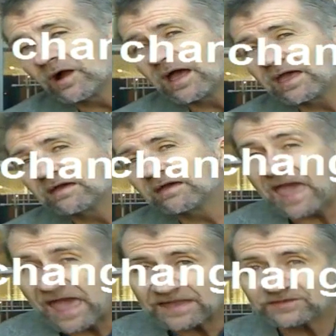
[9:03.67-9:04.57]
I have
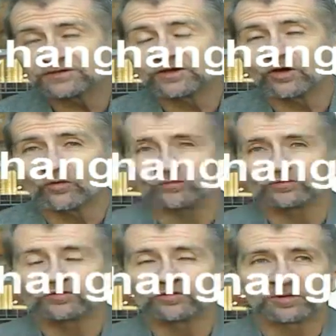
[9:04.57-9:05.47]
had to go
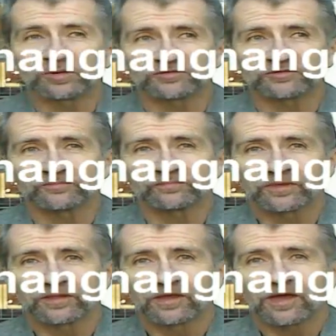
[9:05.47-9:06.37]
to the person,
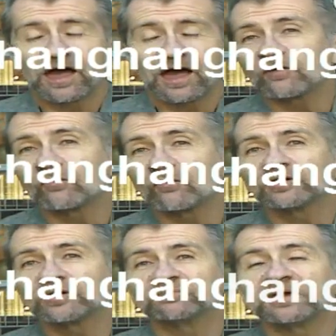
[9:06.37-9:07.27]
I have
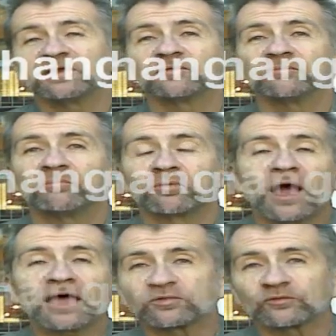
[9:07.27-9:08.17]
always been
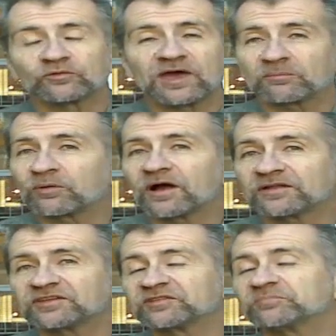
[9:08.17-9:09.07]
brought through that
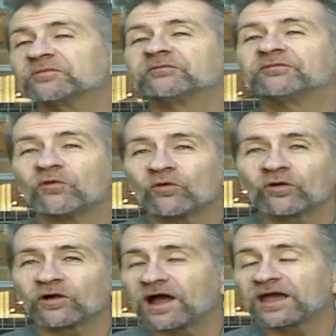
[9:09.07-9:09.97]
process
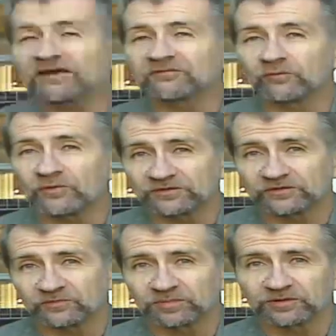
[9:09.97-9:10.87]
before I ever went
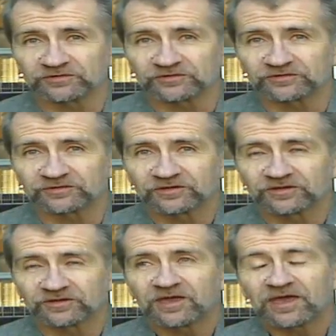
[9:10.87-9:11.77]
to the person.
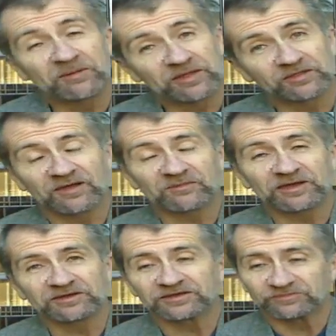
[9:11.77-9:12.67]
And by the time I
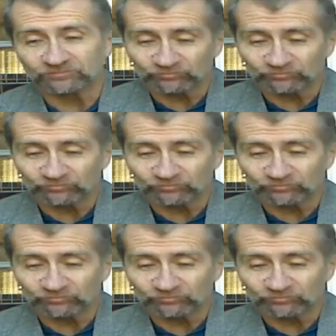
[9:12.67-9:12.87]
did,